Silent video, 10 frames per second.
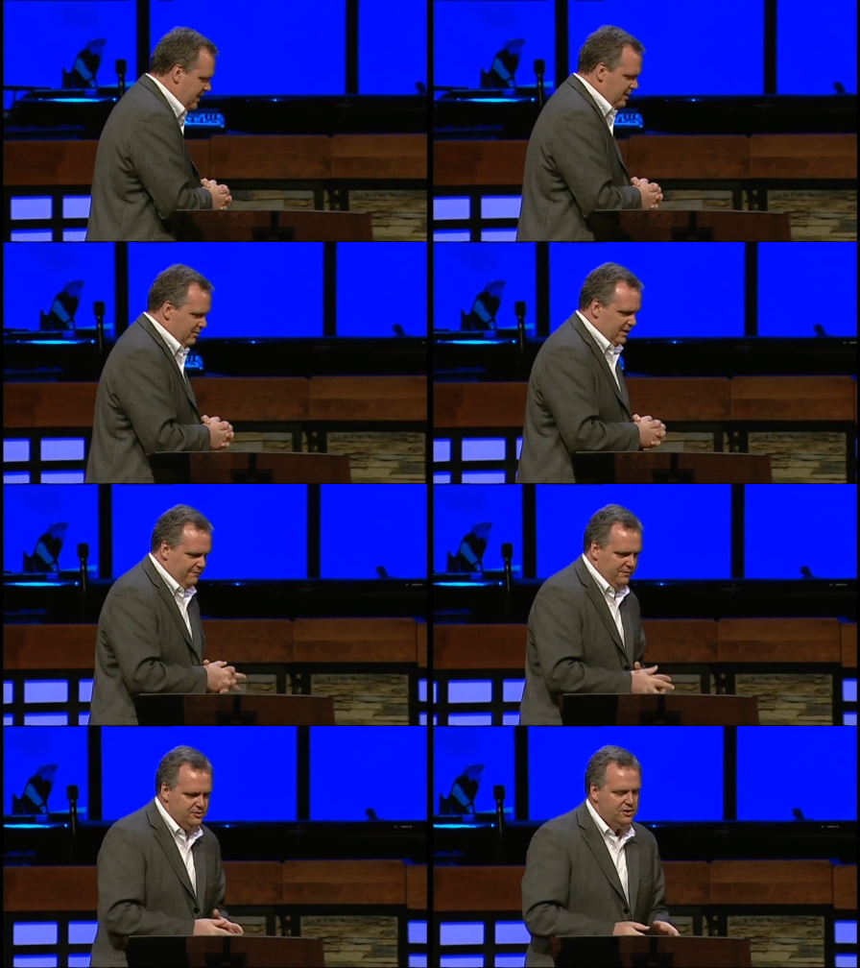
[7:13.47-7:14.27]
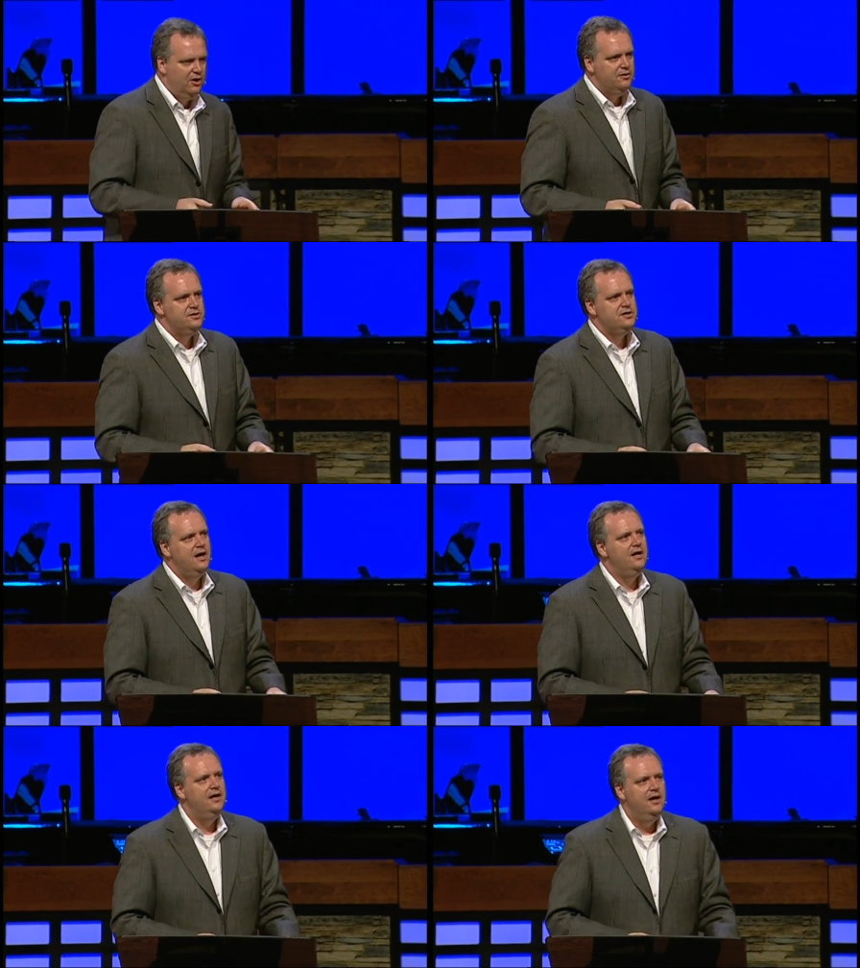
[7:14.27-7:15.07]
and really feels called to
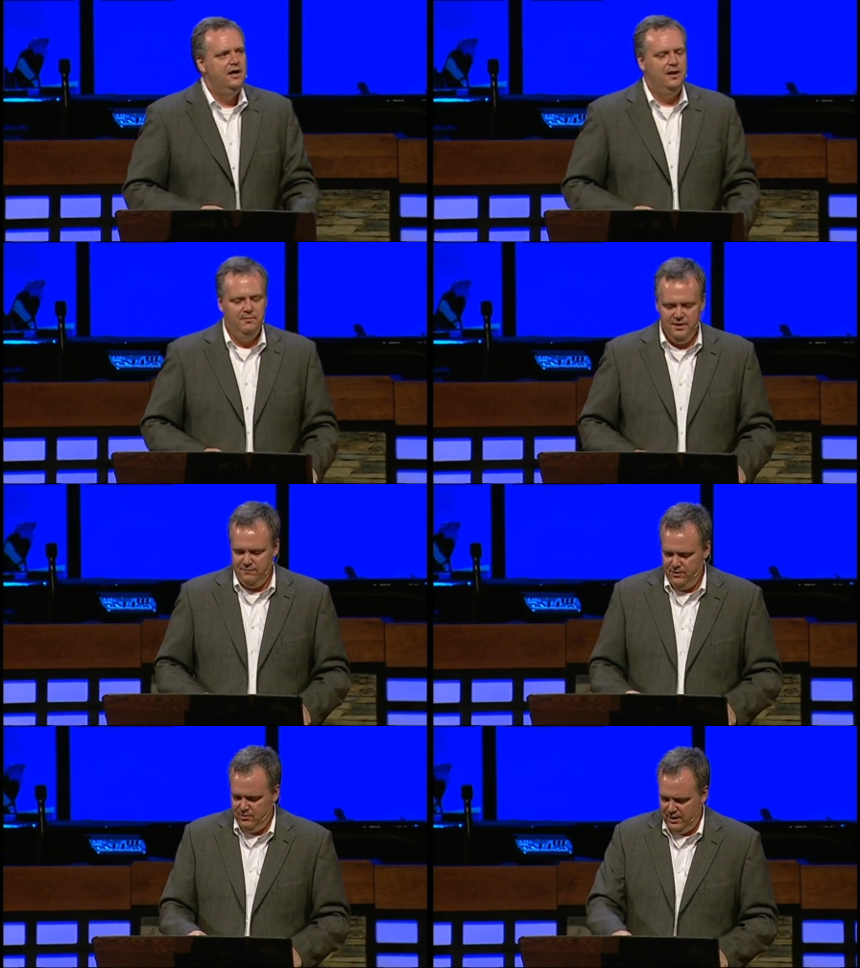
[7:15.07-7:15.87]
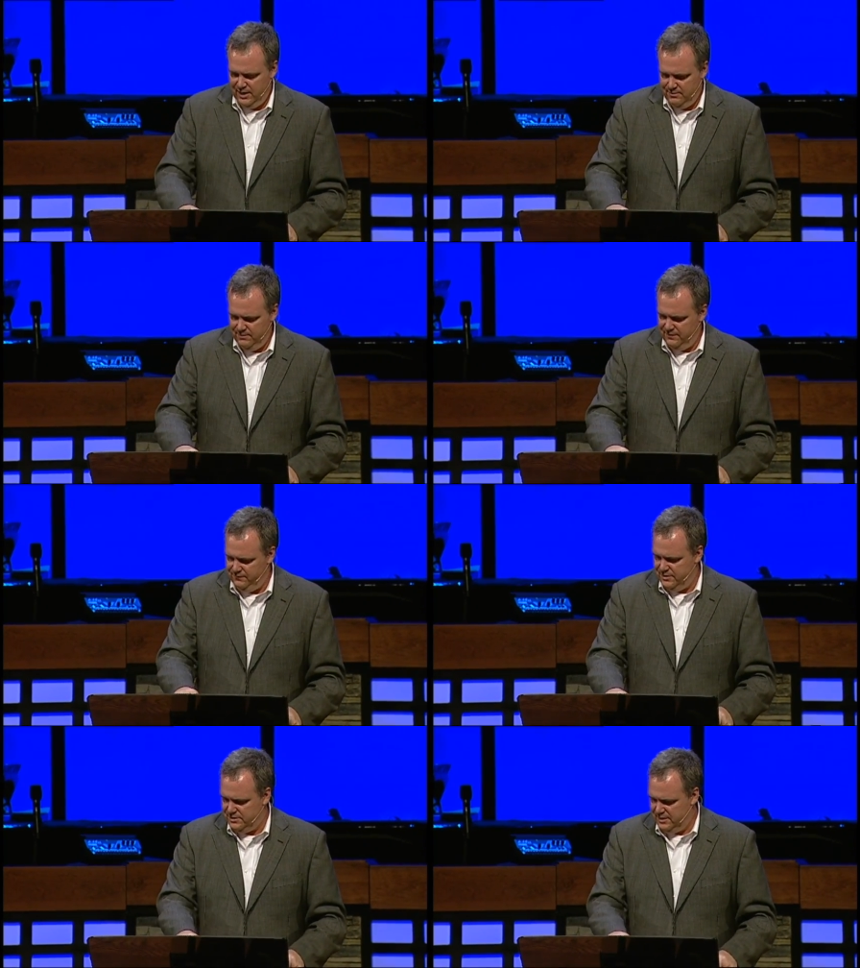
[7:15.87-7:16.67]
stay at Bellevue and in
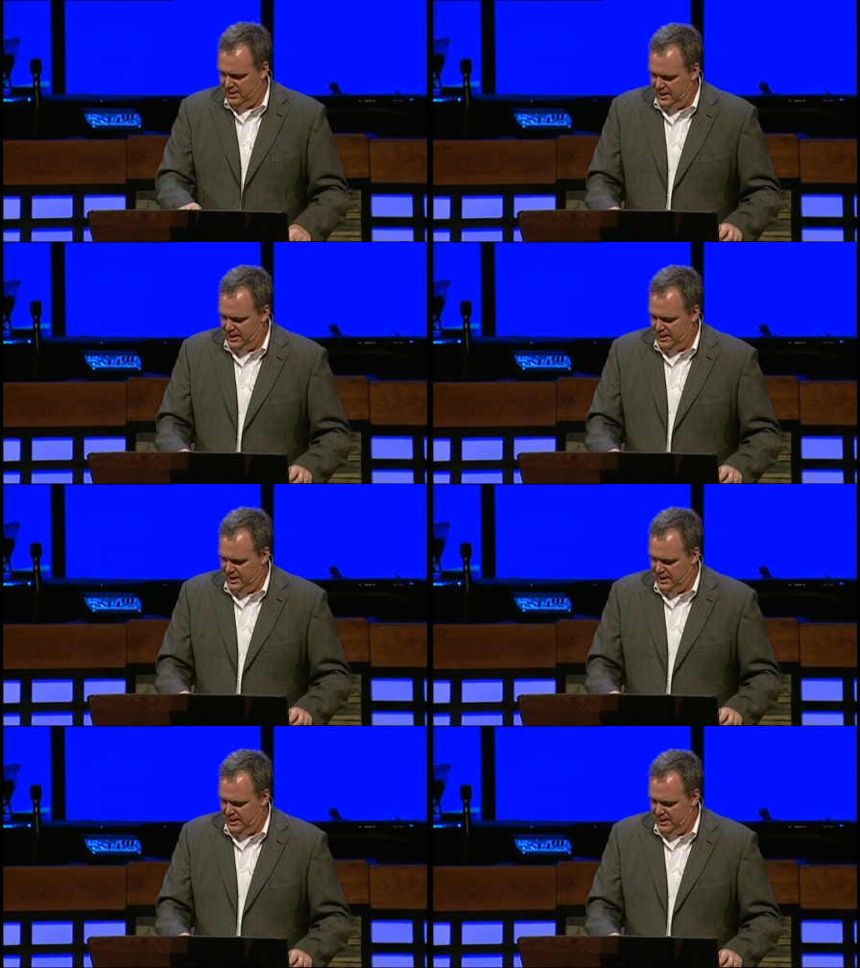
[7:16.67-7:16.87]
Memphis.